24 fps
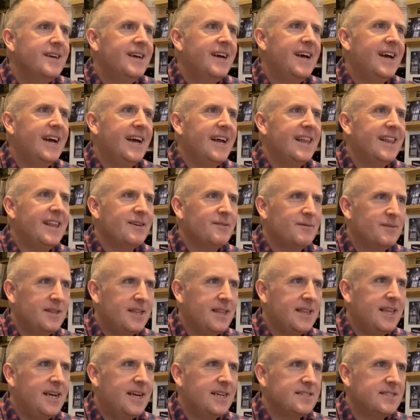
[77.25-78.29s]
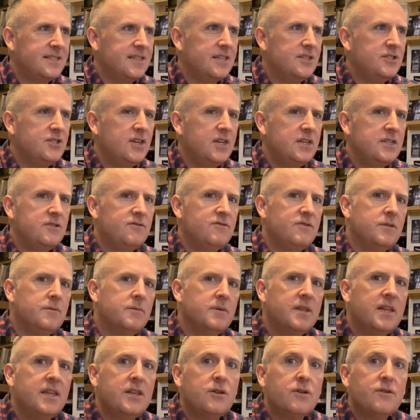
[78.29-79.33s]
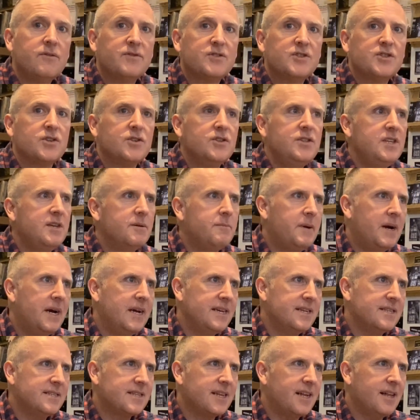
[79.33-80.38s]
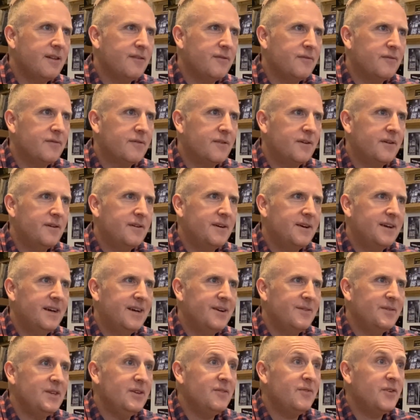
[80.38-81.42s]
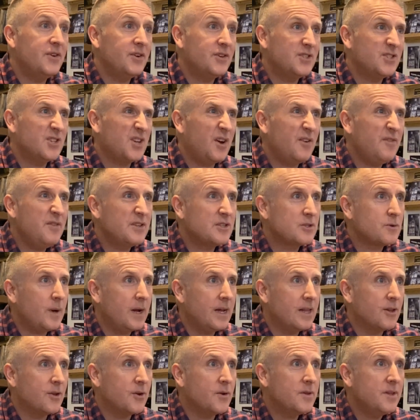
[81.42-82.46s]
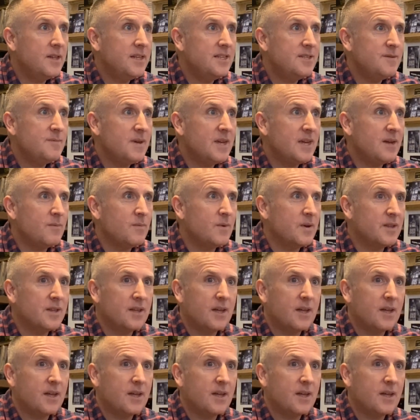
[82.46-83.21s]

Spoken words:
like with the lads in the changing room, and then all of a sudden you're by yourself when you first start. And it's quite lonely to begin with.